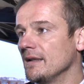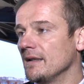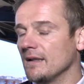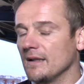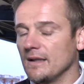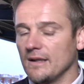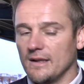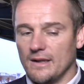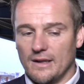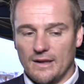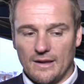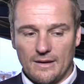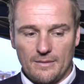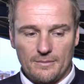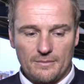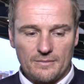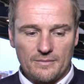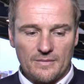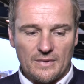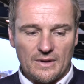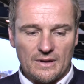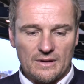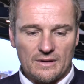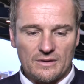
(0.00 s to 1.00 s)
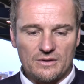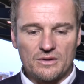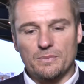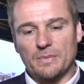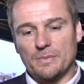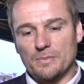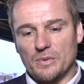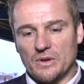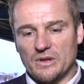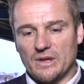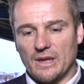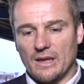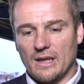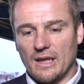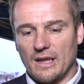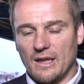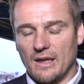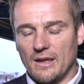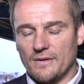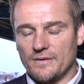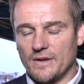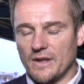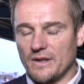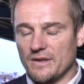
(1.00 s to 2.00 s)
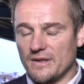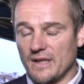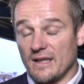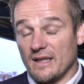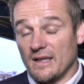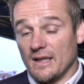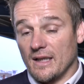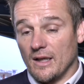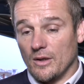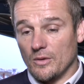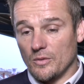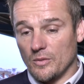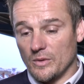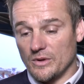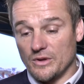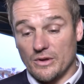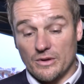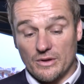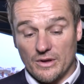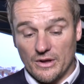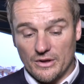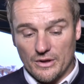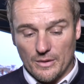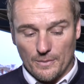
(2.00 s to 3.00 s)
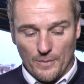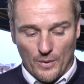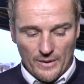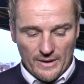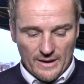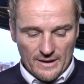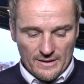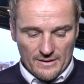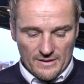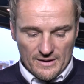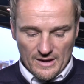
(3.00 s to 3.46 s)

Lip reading: And particularly after the second goal, which is disappointing.